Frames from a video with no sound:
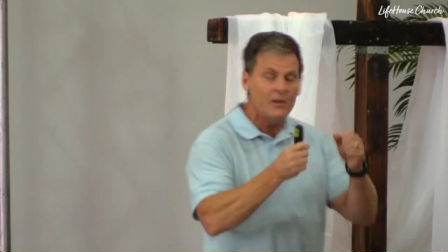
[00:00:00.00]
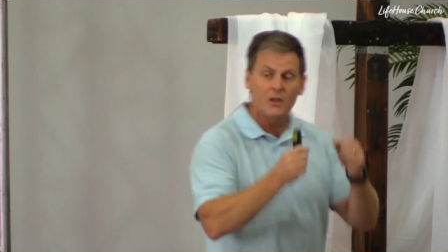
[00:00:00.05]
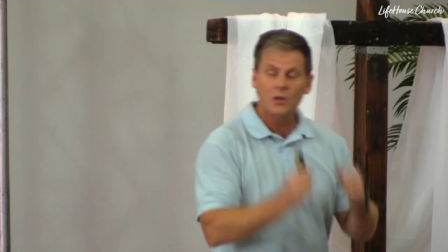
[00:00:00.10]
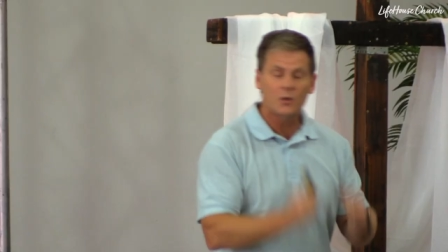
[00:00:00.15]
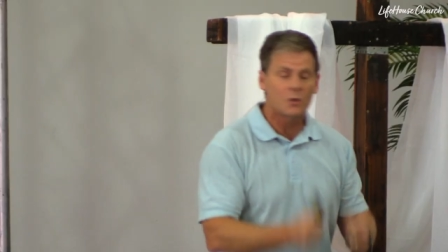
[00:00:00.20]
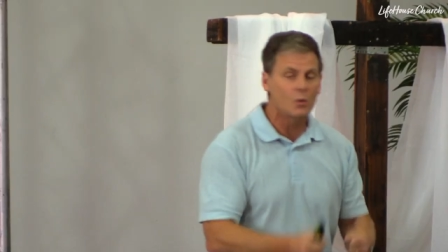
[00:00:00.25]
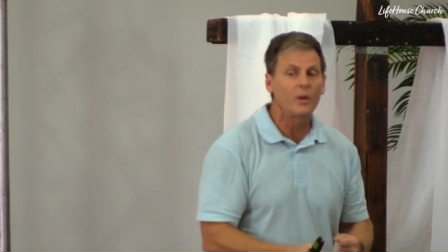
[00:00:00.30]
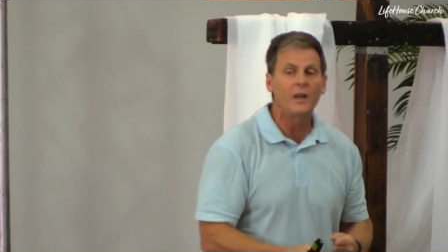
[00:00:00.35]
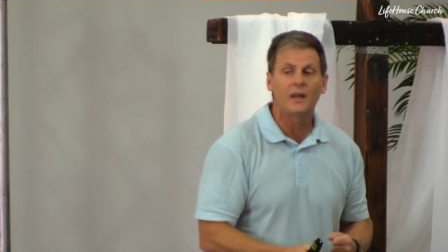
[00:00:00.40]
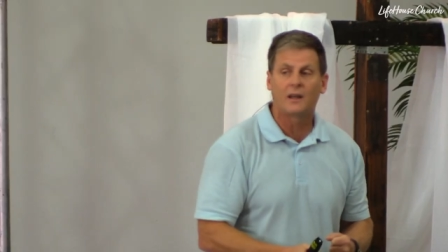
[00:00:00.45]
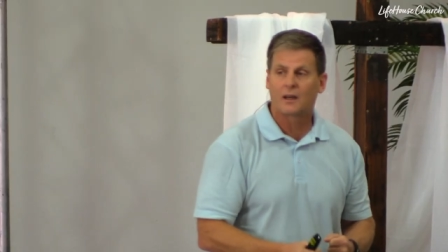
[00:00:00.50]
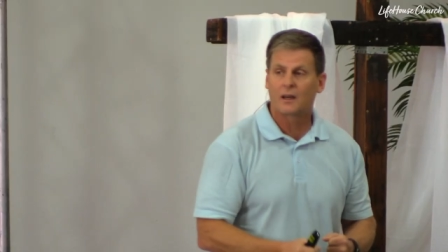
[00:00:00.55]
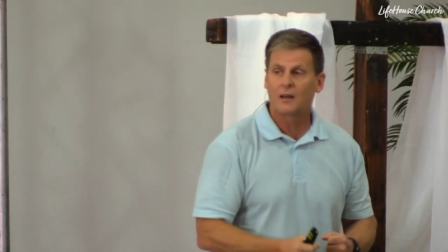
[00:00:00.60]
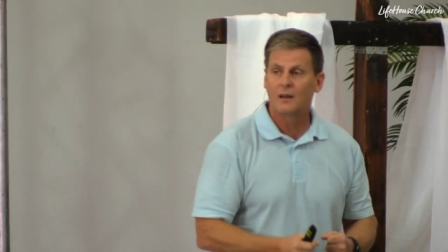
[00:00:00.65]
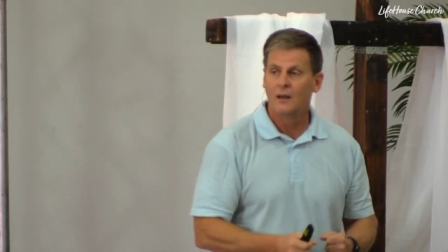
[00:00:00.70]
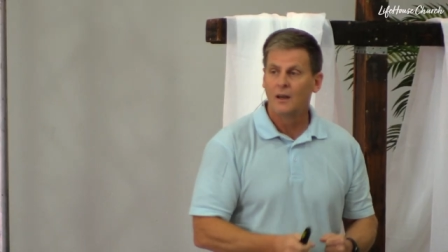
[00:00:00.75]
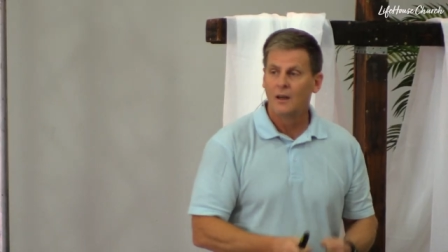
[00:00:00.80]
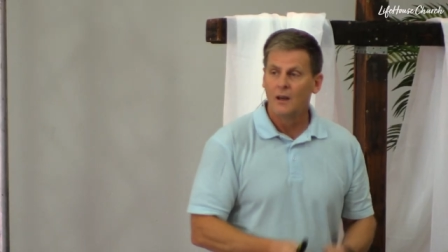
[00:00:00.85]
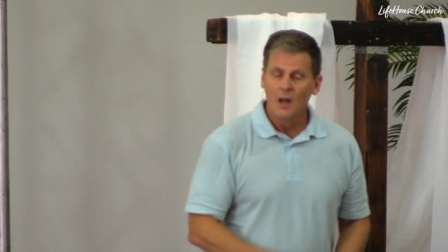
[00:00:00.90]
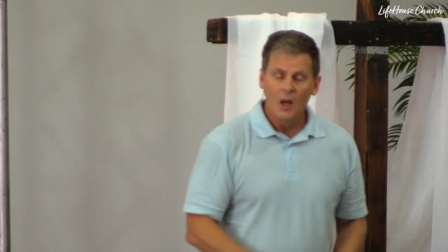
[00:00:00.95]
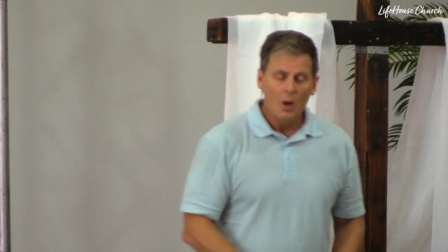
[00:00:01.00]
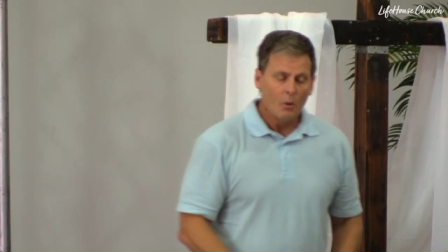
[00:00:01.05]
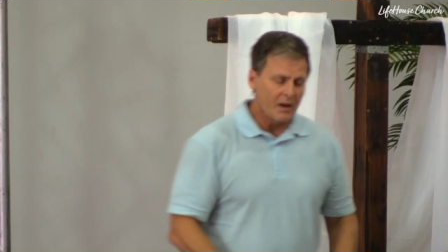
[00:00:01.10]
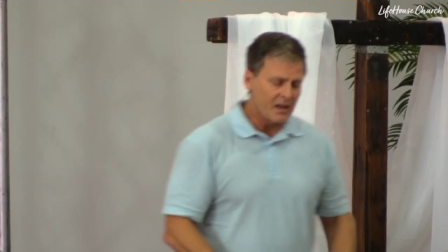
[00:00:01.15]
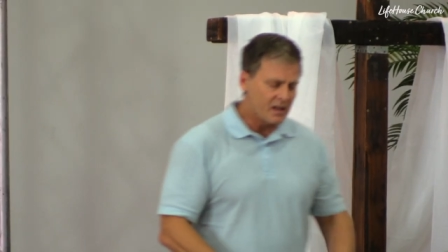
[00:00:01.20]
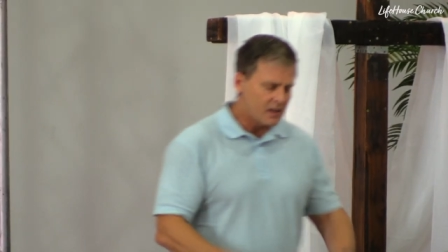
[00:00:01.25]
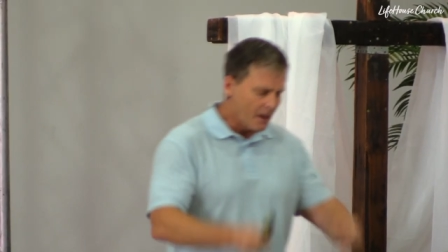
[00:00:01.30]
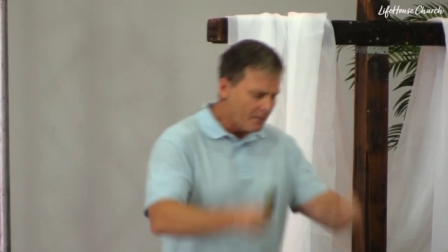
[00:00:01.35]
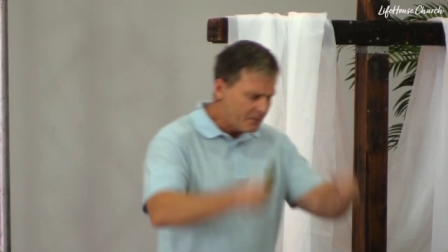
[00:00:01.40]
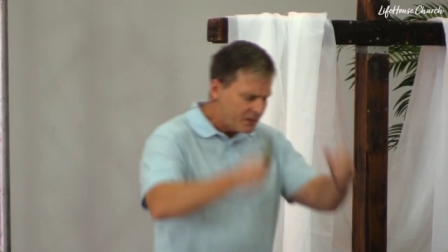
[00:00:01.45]
this week, where
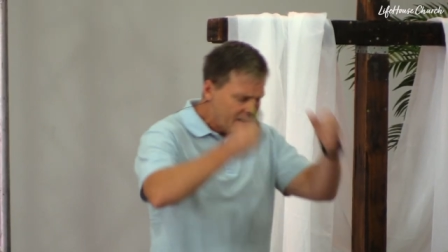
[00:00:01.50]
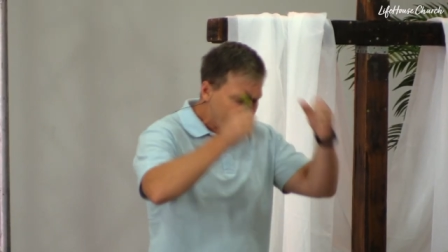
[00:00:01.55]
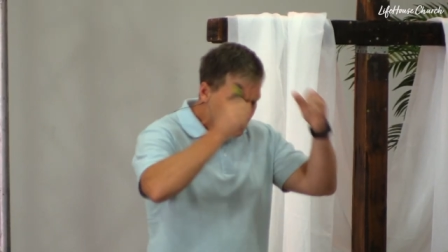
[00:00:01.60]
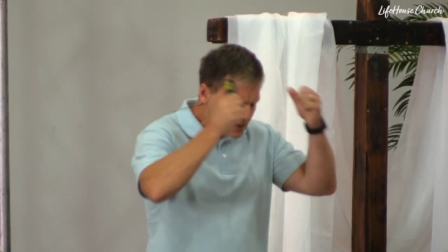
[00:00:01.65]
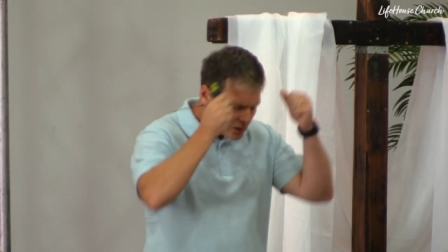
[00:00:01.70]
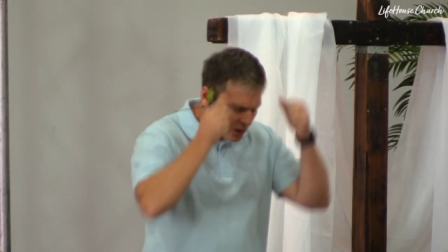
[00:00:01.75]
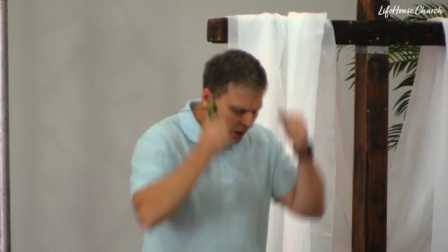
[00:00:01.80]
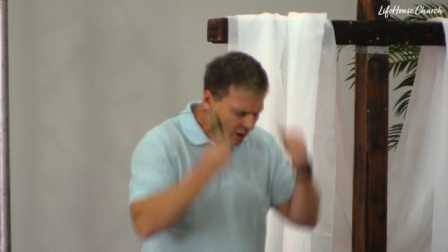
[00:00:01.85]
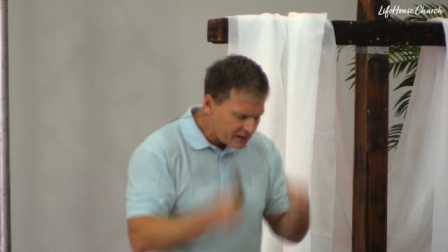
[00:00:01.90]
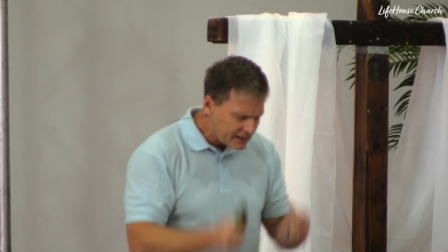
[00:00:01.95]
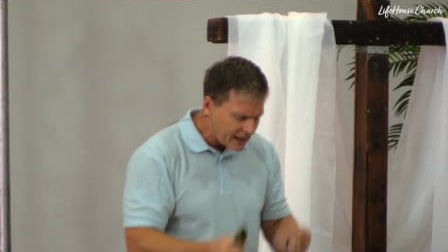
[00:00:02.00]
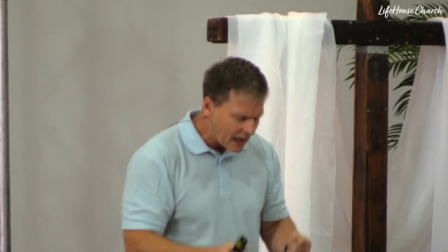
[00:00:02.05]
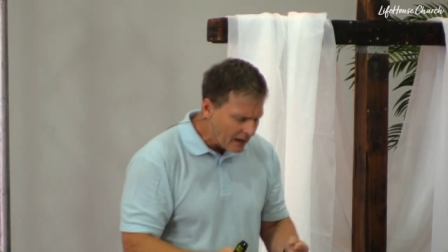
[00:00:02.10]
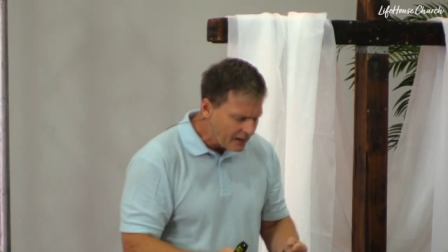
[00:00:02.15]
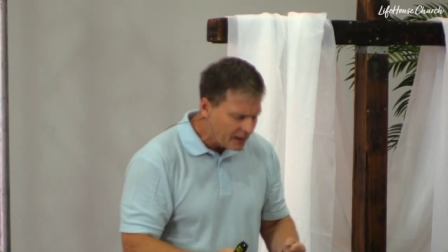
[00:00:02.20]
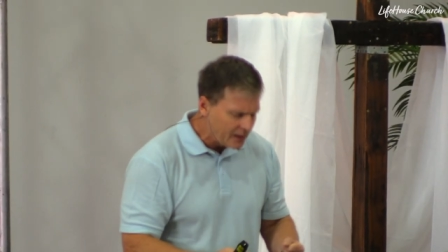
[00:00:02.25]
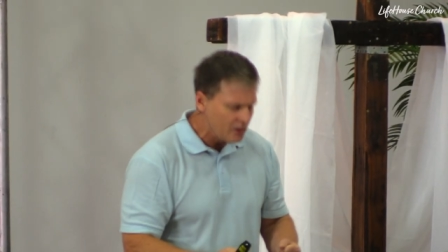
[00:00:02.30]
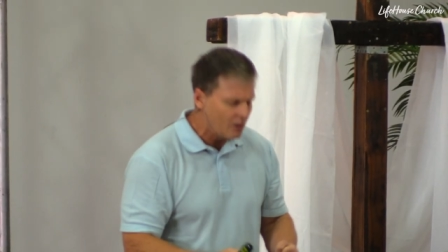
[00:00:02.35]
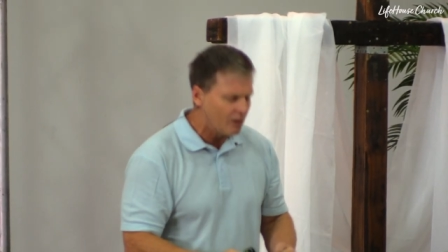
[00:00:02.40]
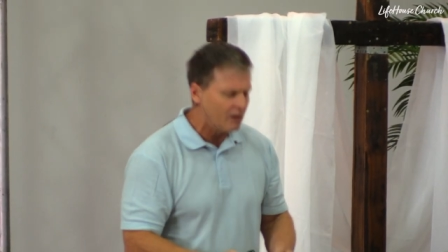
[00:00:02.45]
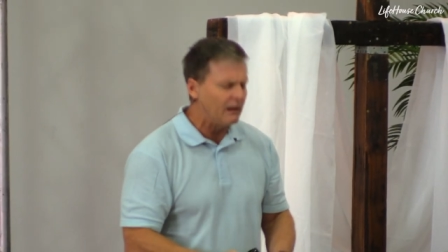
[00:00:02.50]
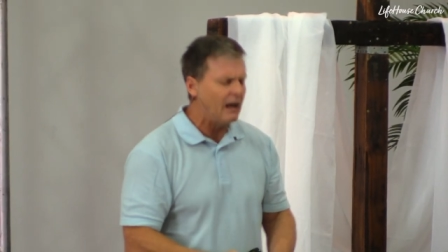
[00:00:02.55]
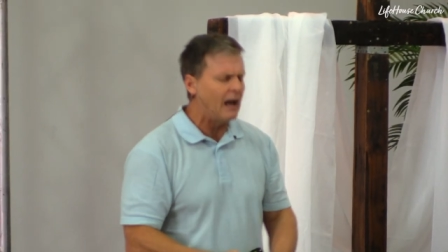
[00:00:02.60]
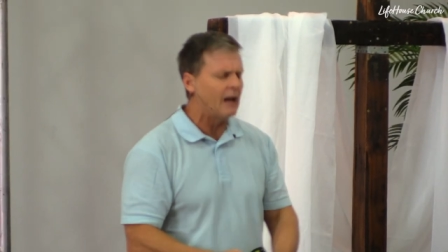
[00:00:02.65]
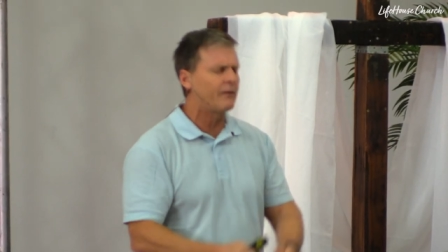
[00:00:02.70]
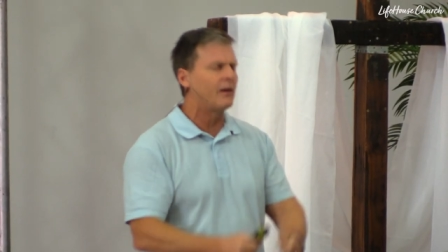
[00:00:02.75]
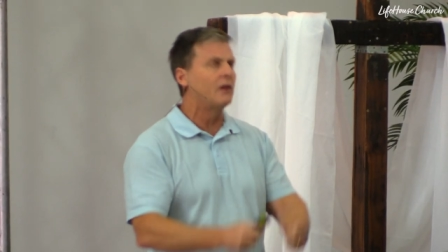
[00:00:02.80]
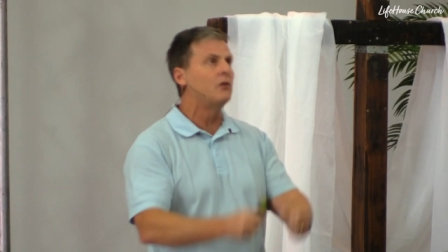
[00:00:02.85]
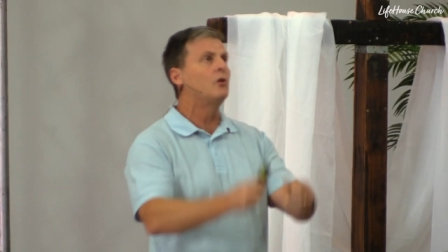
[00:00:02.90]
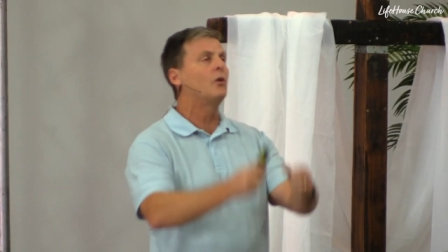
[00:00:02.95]
something has gone down in your life
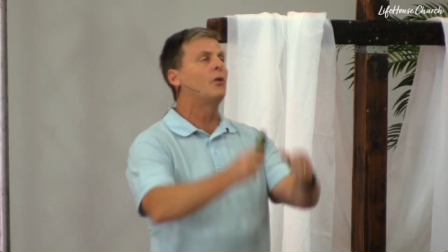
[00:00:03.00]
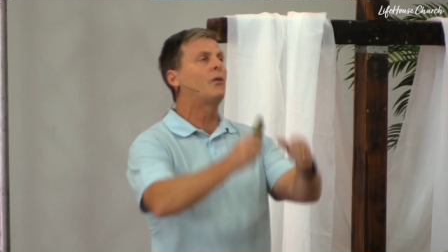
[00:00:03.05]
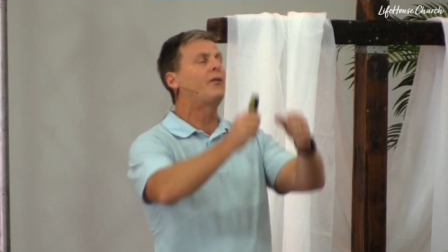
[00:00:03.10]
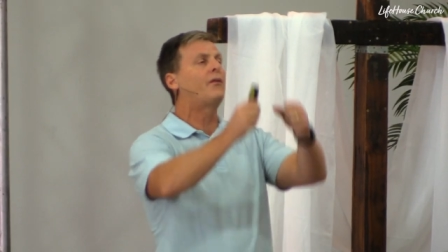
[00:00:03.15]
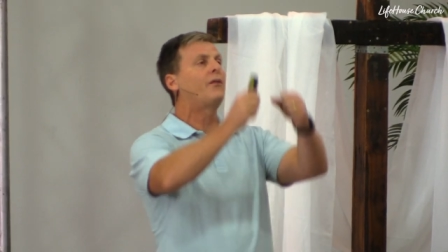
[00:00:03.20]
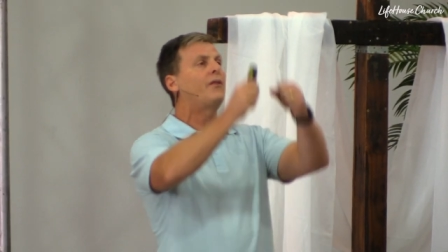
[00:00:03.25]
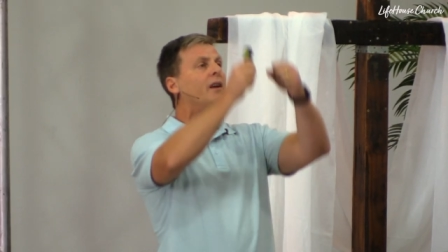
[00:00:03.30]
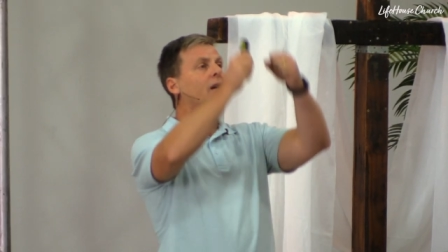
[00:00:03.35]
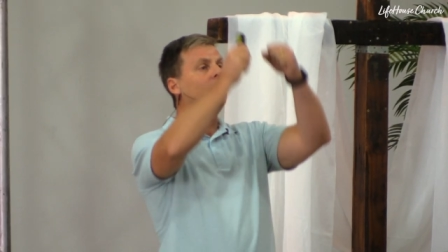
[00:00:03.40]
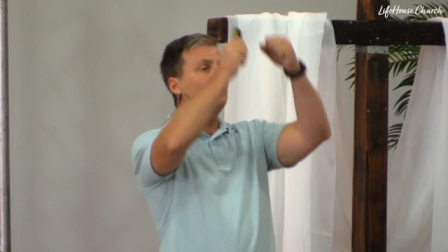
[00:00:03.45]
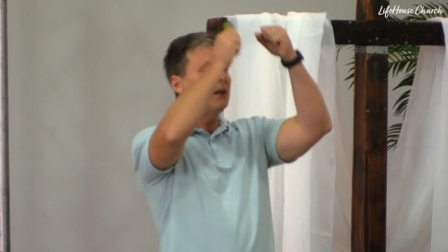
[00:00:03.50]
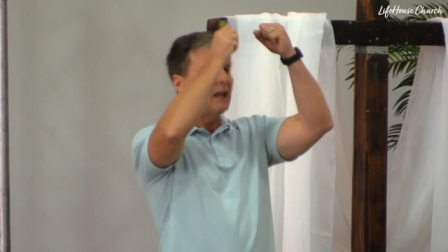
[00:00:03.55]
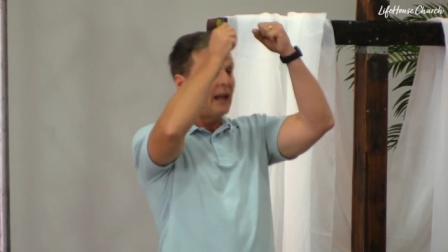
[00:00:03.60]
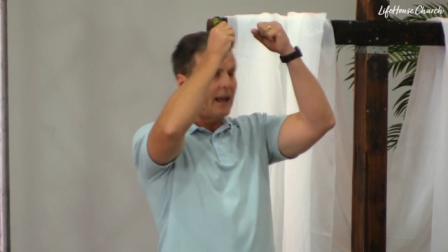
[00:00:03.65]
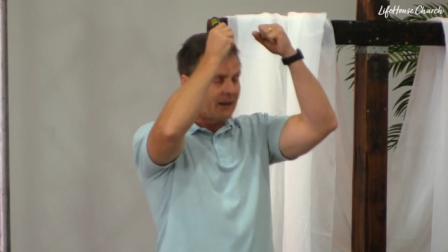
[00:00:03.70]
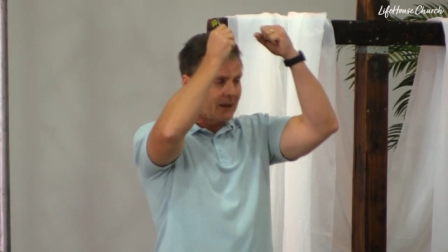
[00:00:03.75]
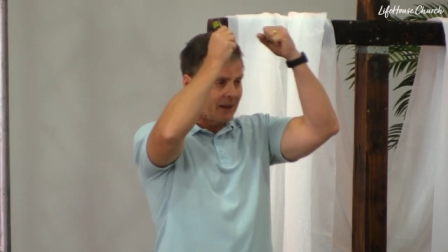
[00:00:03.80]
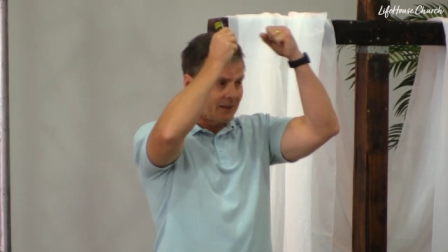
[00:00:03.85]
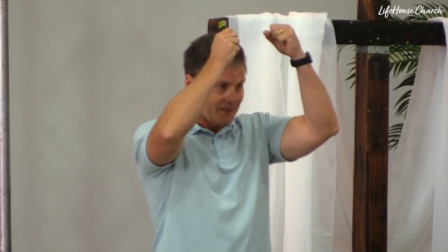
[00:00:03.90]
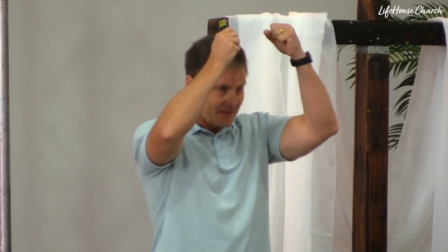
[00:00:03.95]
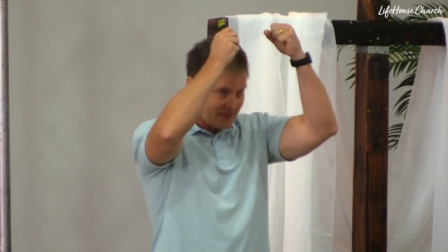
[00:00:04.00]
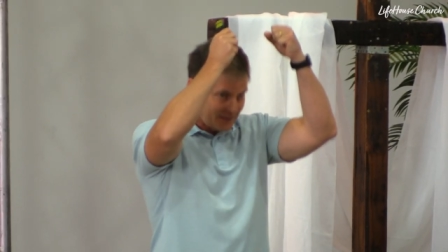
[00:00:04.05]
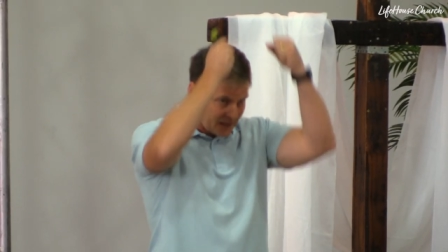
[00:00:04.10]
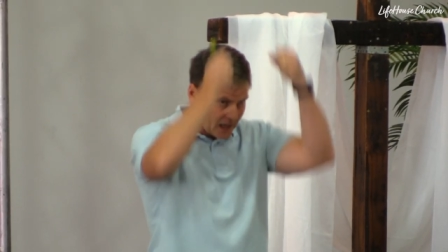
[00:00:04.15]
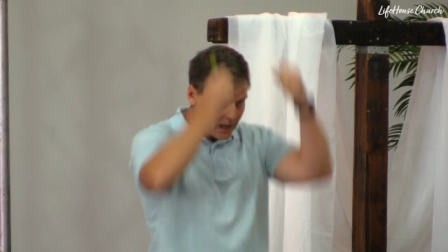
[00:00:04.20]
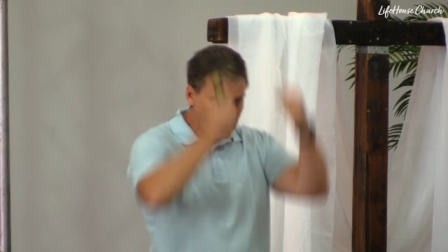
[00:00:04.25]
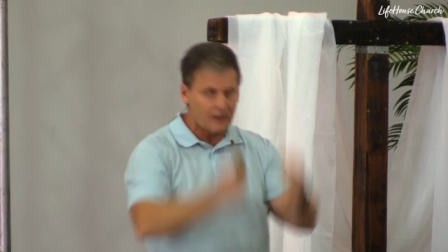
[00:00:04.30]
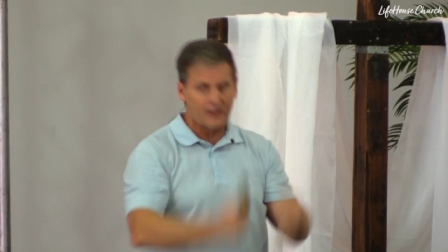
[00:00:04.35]
and you feel like death